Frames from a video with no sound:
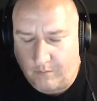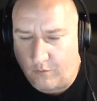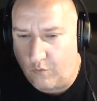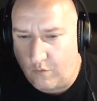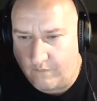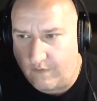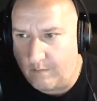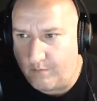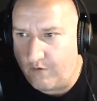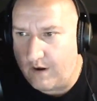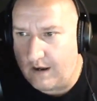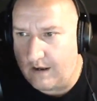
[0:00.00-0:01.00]
People who have
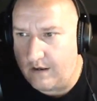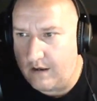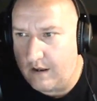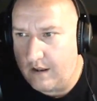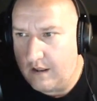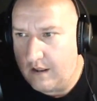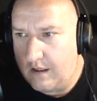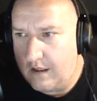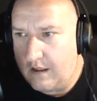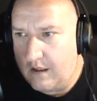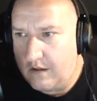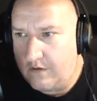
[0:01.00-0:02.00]
upgraded
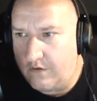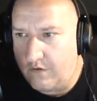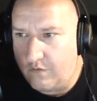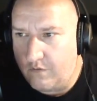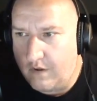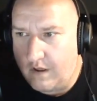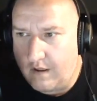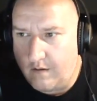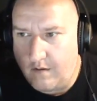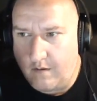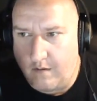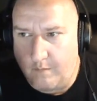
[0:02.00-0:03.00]
to
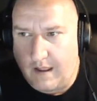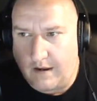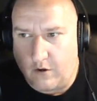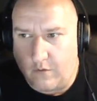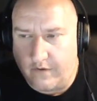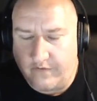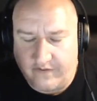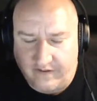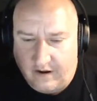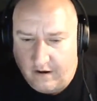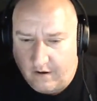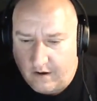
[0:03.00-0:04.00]
macOS
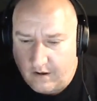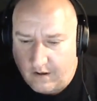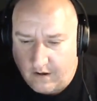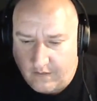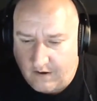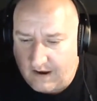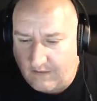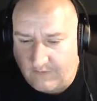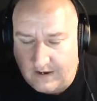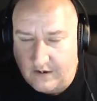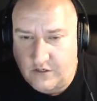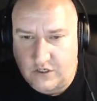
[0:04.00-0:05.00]
Sierra, they're
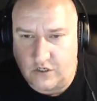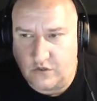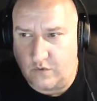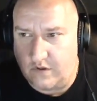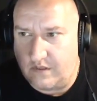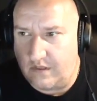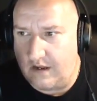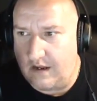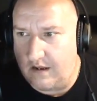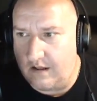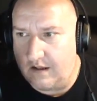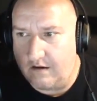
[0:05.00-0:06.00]
having issues with
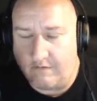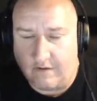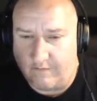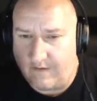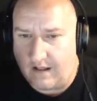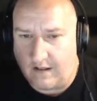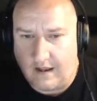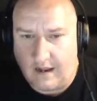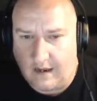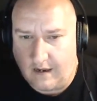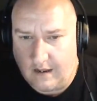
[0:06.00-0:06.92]
the Laravel Valet